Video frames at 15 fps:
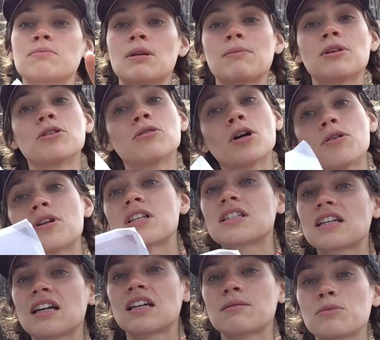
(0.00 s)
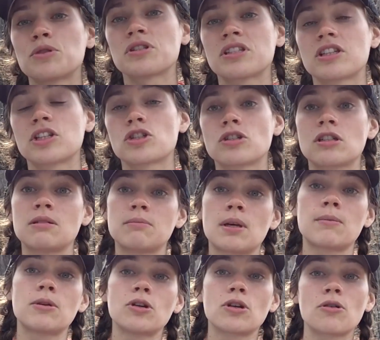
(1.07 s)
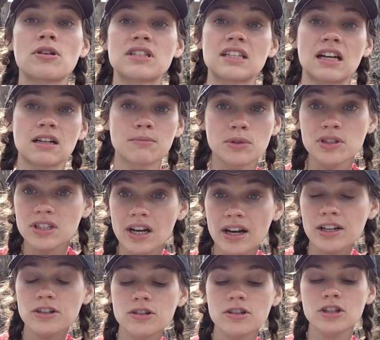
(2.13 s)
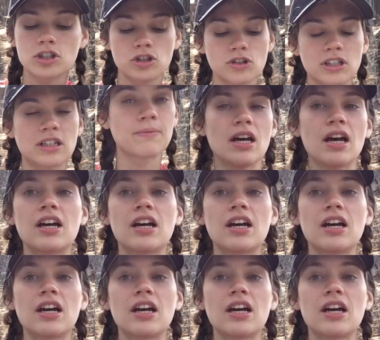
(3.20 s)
Maybe you notice animals in the tree, maybe you notice animals under the tree.